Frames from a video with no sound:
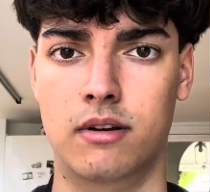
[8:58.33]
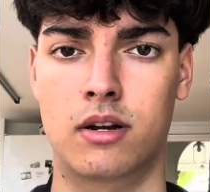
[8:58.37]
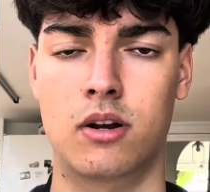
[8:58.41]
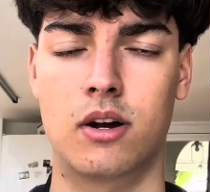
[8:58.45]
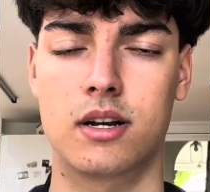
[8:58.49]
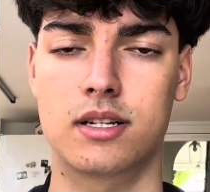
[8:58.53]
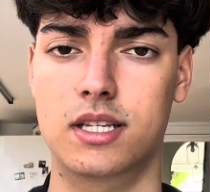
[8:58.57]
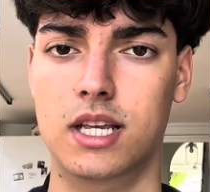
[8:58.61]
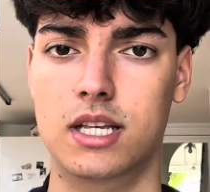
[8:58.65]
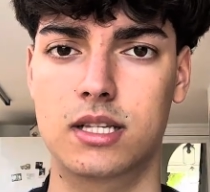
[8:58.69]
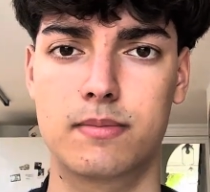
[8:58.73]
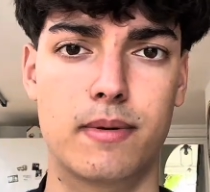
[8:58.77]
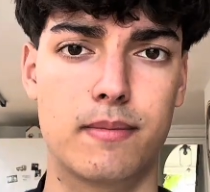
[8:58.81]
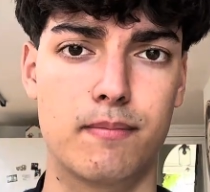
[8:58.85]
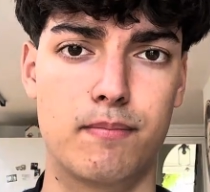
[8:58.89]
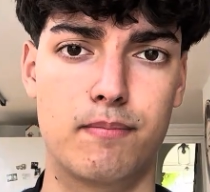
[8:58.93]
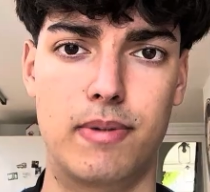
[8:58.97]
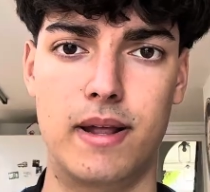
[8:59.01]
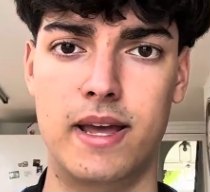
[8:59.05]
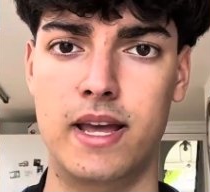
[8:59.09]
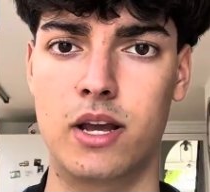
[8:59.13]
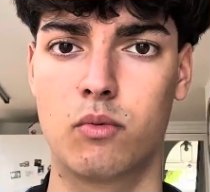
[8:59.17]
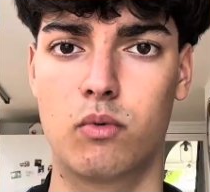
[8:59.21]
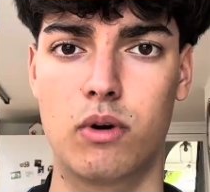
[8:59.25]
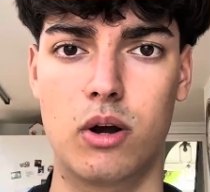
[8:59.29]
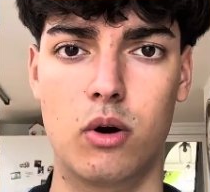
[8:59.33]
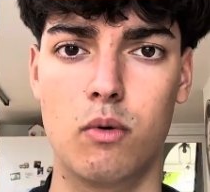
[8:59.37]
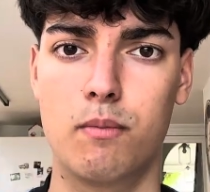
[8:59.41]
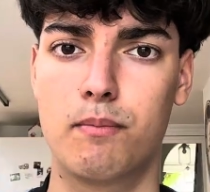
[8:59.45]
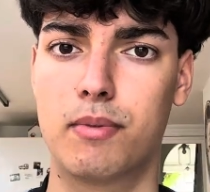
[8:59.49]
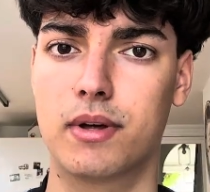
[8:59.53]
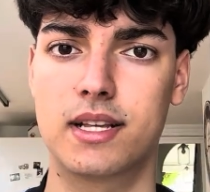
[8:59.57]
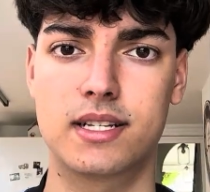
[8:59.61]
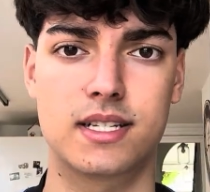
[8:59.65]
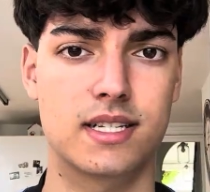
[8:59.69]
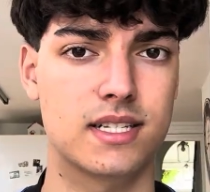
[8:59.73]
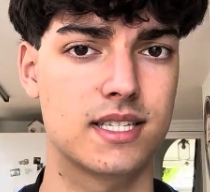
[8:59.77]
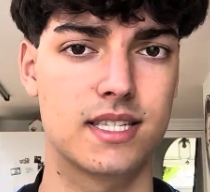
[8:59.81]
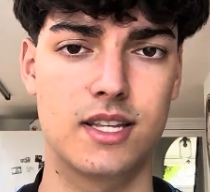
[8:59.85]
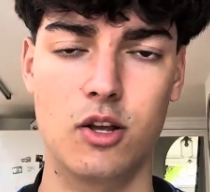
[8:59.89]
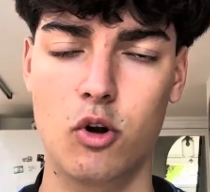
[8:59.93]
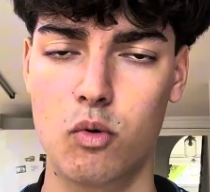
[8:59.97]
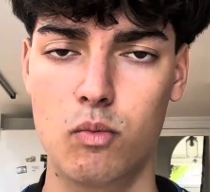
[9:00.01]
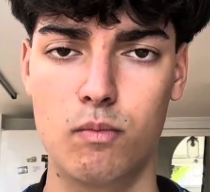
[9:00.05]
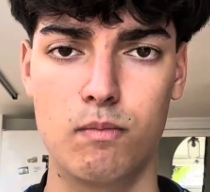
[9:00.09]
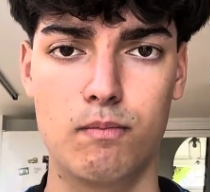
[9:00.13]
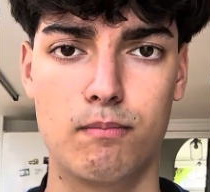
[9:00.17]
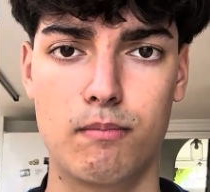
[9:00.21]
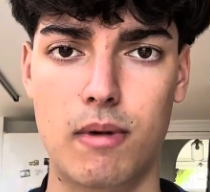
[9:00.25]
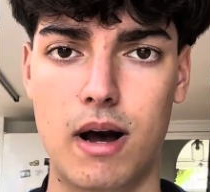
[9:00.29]
Garcia's been playing well, but this is
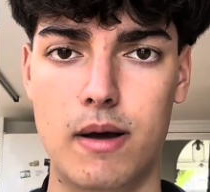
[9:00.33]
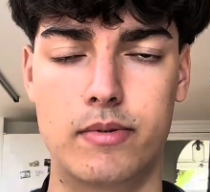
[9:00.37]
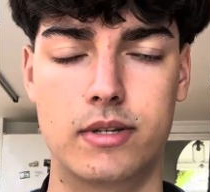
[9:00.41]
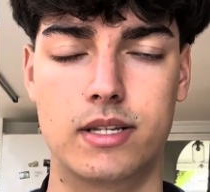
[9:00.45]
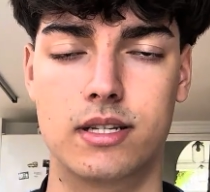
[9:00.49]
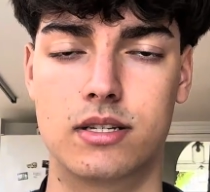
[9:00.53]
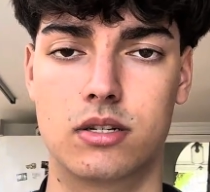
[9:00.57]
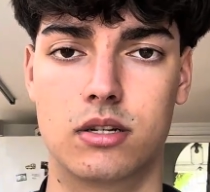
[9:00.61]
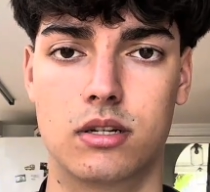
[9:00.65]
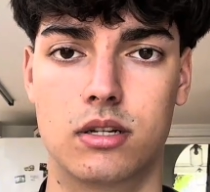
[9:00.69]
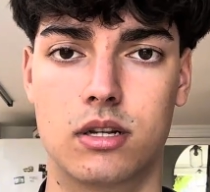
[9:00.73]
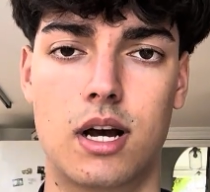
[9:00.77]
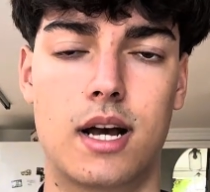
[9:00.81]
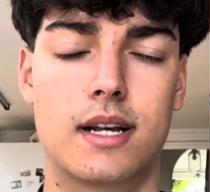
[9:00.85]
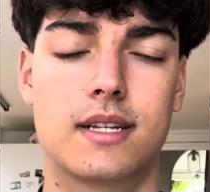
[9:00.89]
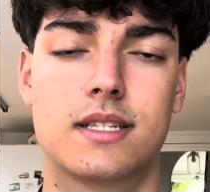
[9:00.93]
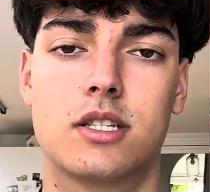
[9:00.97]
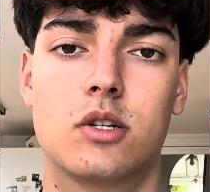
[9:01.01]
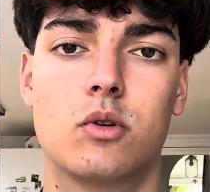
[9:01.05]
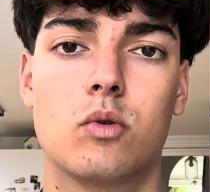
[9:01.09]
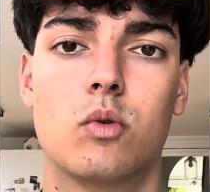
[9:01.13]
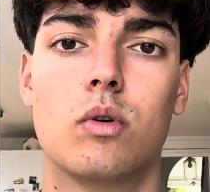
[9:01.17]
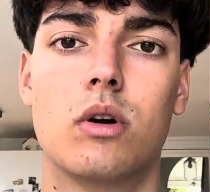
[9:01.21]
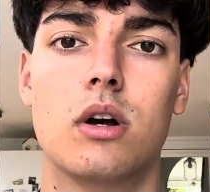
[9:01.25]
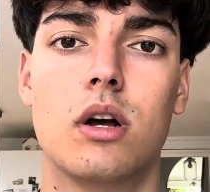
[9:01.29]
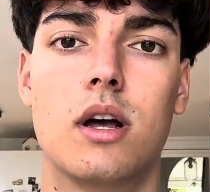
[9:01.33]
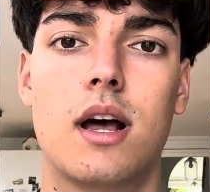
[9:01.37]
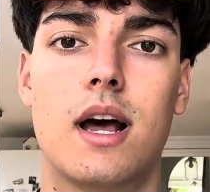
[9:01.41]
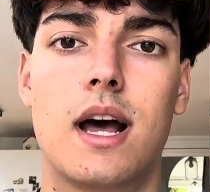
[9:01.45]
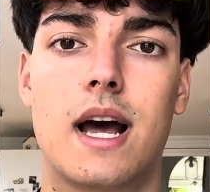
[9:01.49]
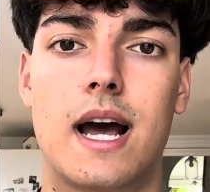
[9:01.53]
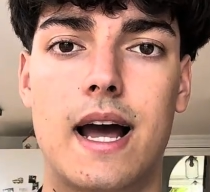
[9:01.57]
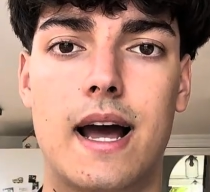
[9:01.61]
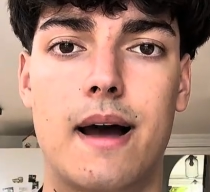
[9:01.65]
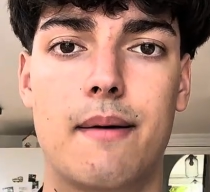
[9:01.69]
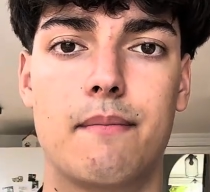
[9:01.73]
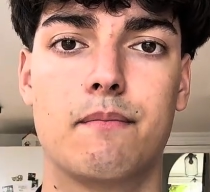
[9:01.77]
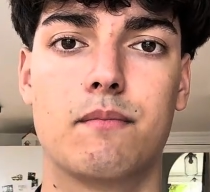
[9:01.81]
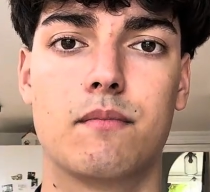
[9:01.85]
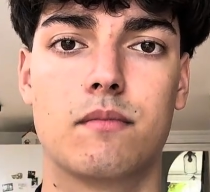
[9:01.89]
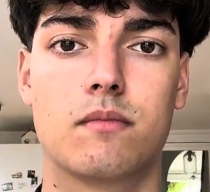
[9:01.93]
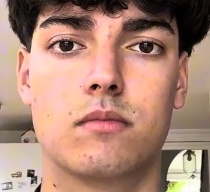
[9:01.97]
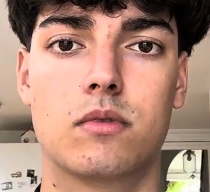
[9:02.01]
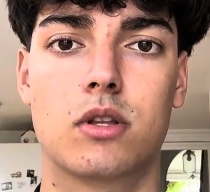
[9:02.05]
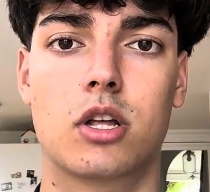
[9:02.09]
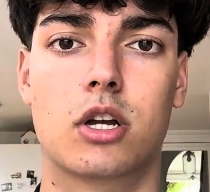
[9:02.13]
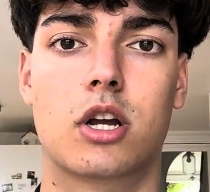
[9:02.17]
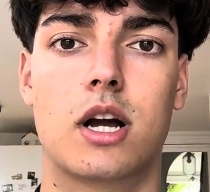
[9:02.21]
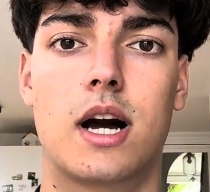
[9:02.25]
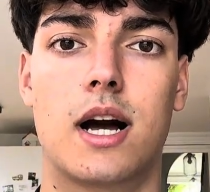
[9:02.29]
still my position. I still am
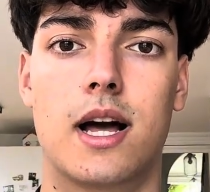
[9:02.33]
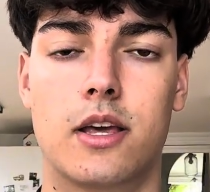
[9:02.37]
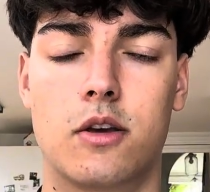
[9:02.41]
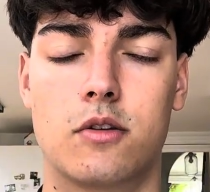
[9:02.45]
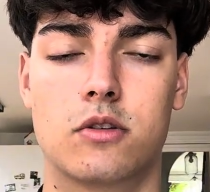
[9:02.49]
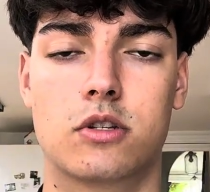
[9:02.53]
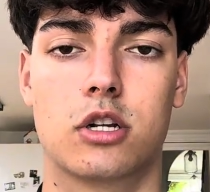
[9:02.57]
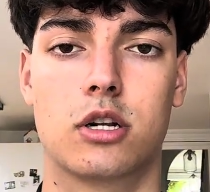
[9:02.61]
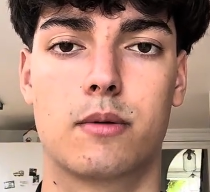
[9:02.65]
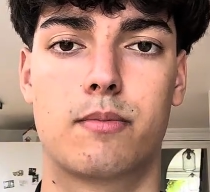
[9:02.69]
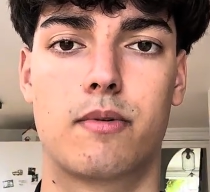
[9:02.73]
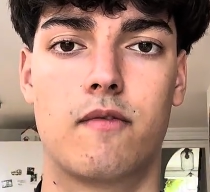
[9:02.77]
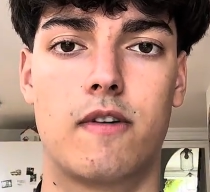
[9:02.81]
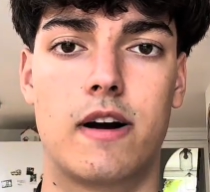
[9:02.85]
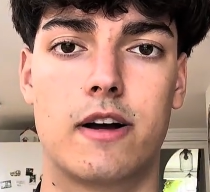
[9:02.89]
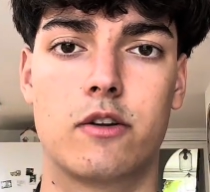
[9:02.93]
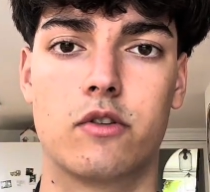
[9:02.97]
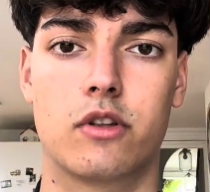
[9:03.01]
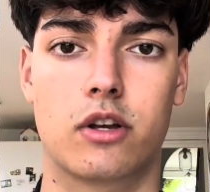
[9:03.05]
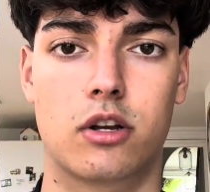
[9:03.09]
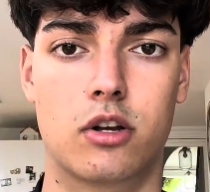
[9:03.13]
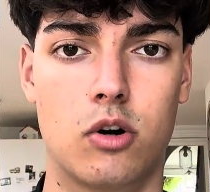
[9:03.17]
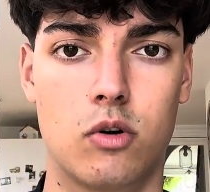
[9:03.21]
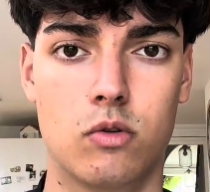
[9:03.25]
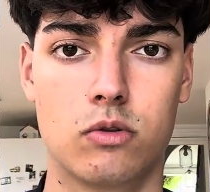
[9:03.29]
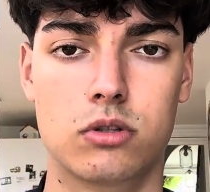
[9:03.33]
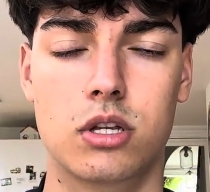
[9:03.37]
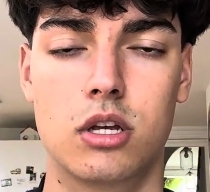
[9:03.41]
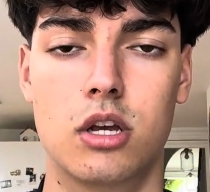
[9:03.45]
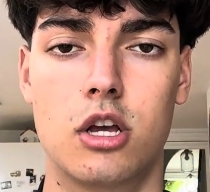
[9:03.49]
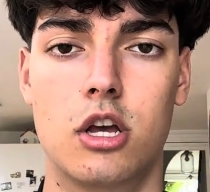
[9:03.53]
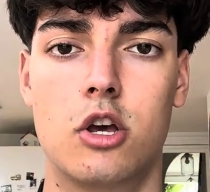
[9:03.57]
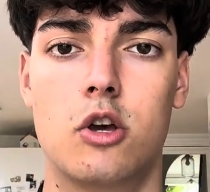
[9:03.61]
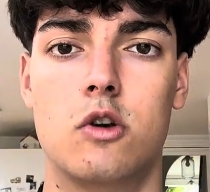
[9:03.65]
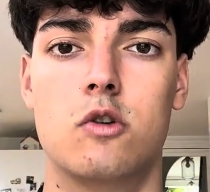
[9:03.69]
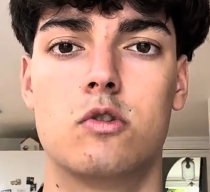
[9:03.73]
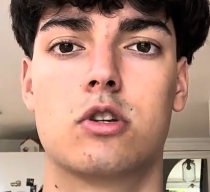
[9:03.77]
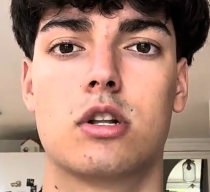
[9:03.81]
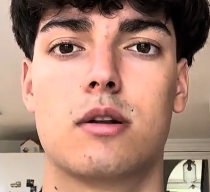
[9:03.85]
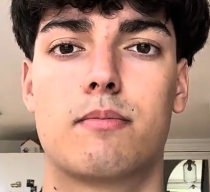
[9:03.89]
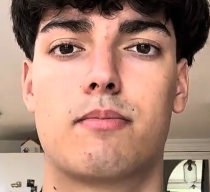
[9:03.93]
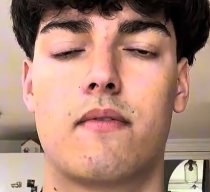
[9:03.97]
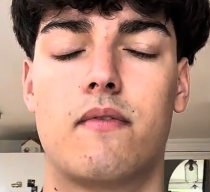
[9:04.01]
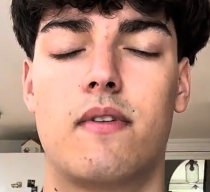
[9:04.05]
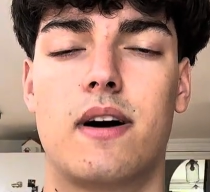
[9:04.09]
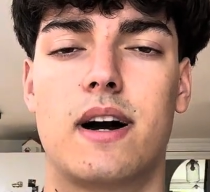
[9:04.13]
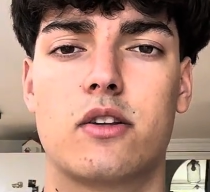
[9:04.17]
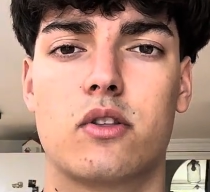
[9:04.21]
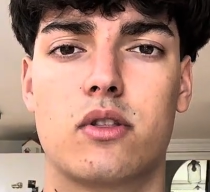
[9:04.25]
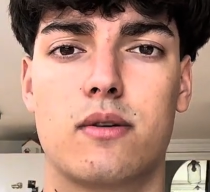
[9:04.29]
the guy who's going to provide you the goals, who's going to
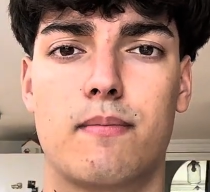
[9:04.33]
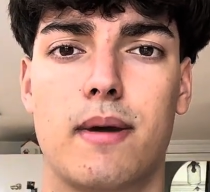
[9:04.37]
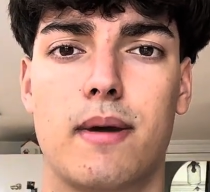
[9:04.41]
provide you the